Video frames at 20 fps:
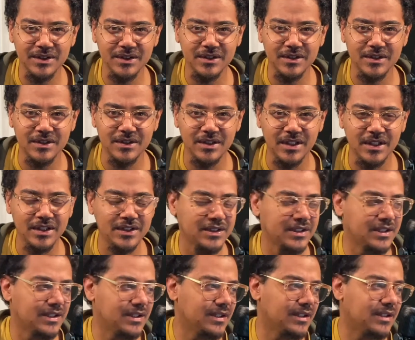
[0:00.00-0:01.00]
That
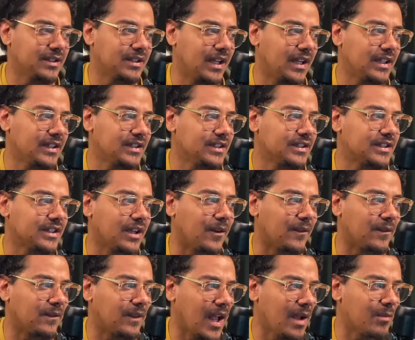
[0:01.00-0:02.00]
shit sound
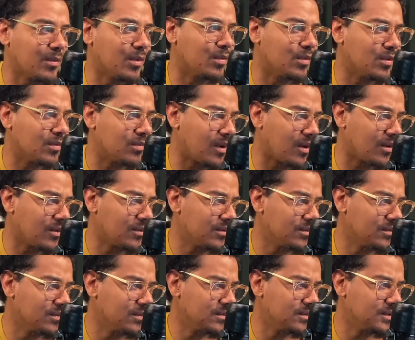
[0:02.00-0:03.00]
flammable, bro.
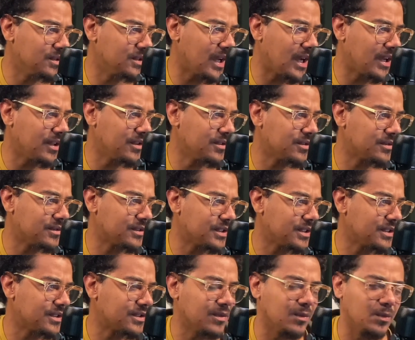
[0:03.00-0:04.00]
How you gonna send
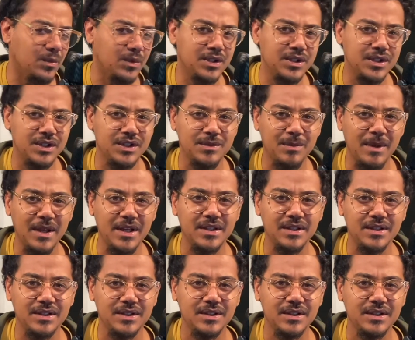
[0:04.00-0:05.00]
some wood to space?